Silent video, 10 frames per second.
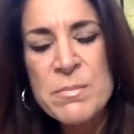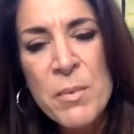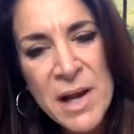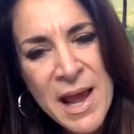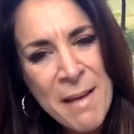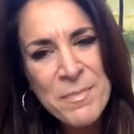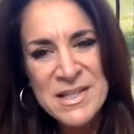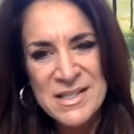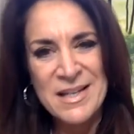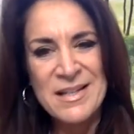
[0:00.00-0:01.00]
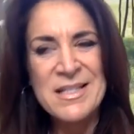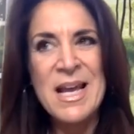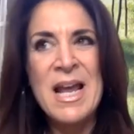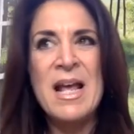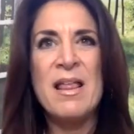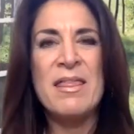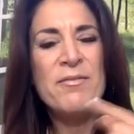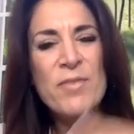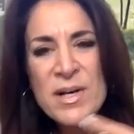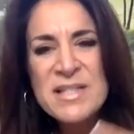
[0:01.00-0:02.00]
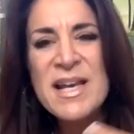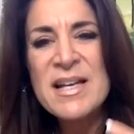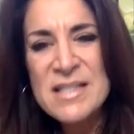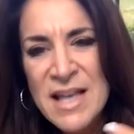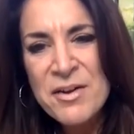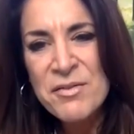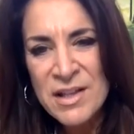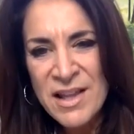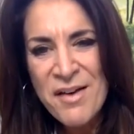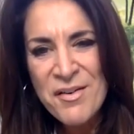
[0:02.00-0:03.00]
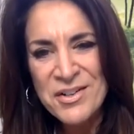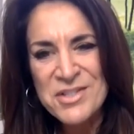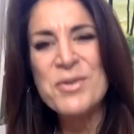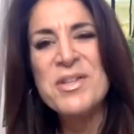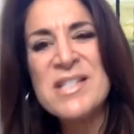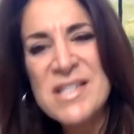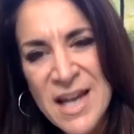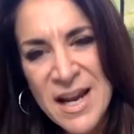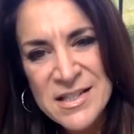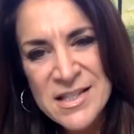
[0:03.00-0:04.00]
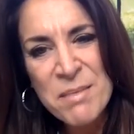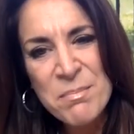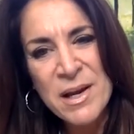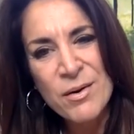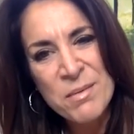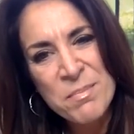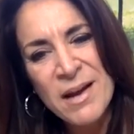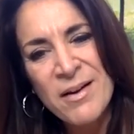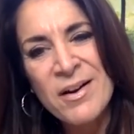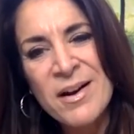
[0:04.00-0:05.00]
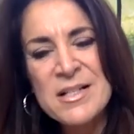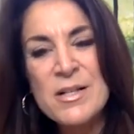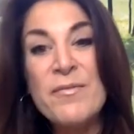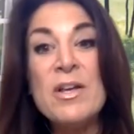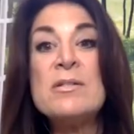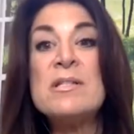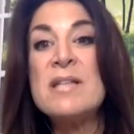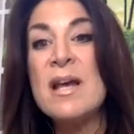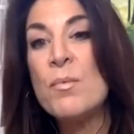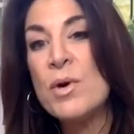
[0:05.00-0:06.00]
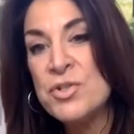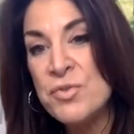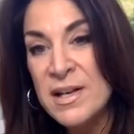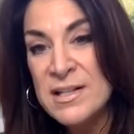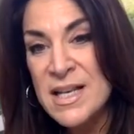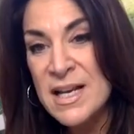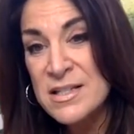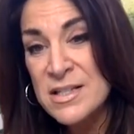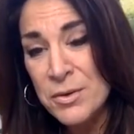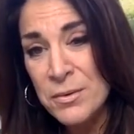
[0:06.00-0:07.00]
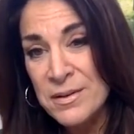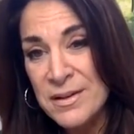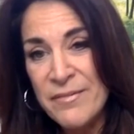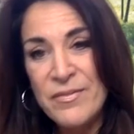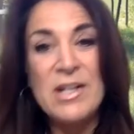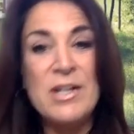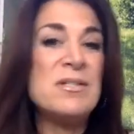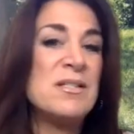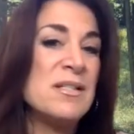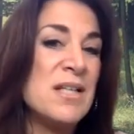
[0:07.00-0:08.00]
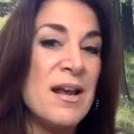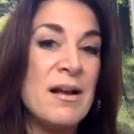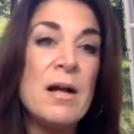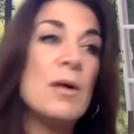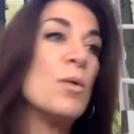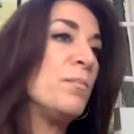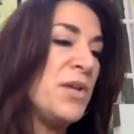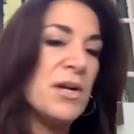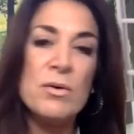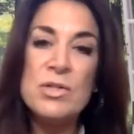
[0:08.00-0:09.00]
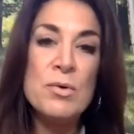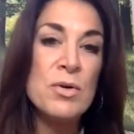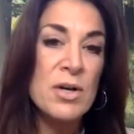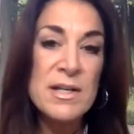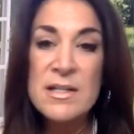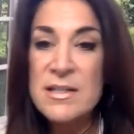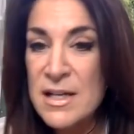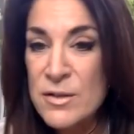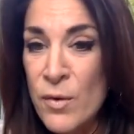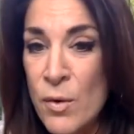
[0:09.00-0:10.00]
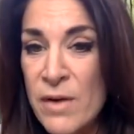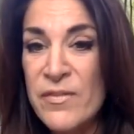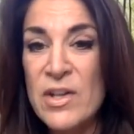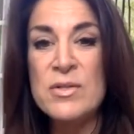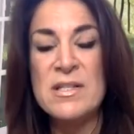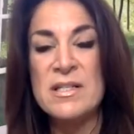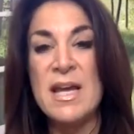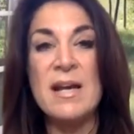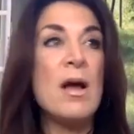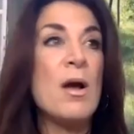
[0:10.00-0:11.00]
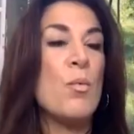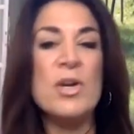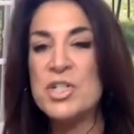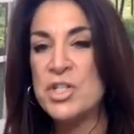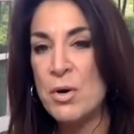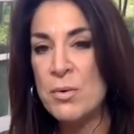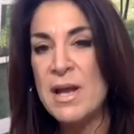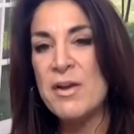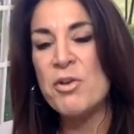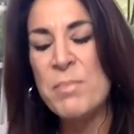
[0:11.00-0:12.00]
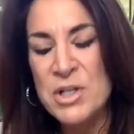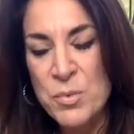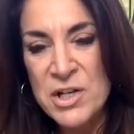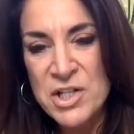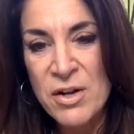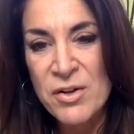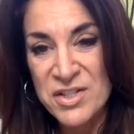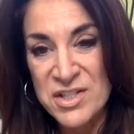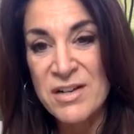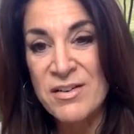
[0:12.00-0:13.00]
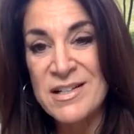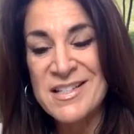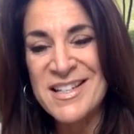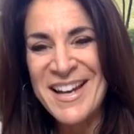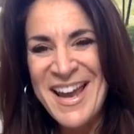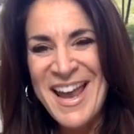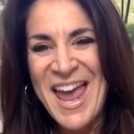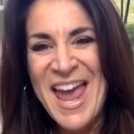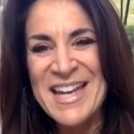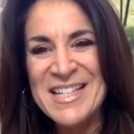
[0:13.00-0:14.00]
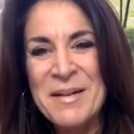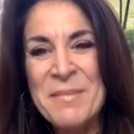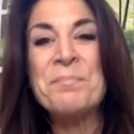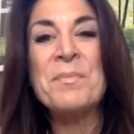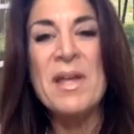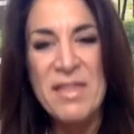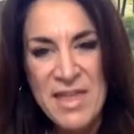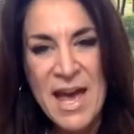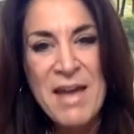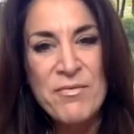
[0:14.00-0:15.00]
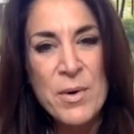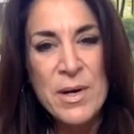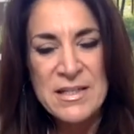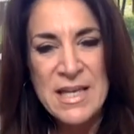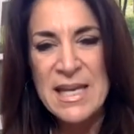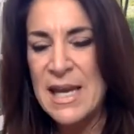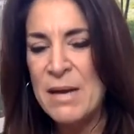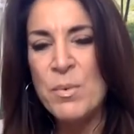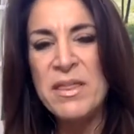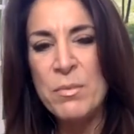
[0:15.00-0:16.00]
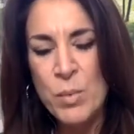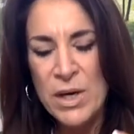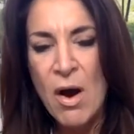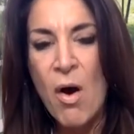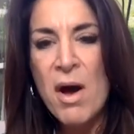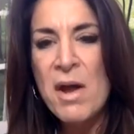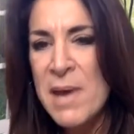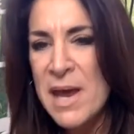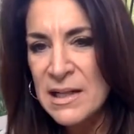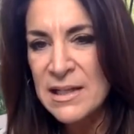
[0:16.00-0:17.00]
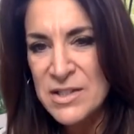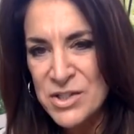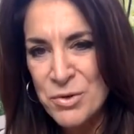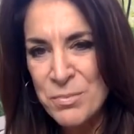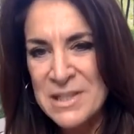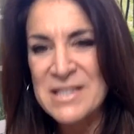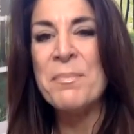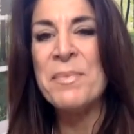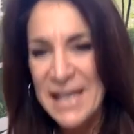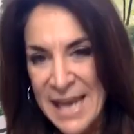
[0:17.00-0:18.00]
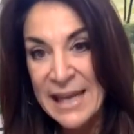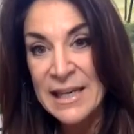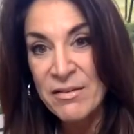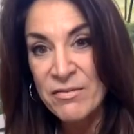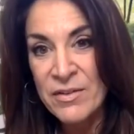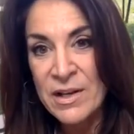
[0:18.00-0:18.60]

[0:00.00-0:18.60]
But what happens is the voice gets louder and louder. So the stakes get bigger and bigger. So if it used to take 1 drink, it takes 2. If it used to take 2 cookies, it takes 4. If it used to take 1 show, now you're binge watching a whole series. And that voice, and we automatically assume it's something negative.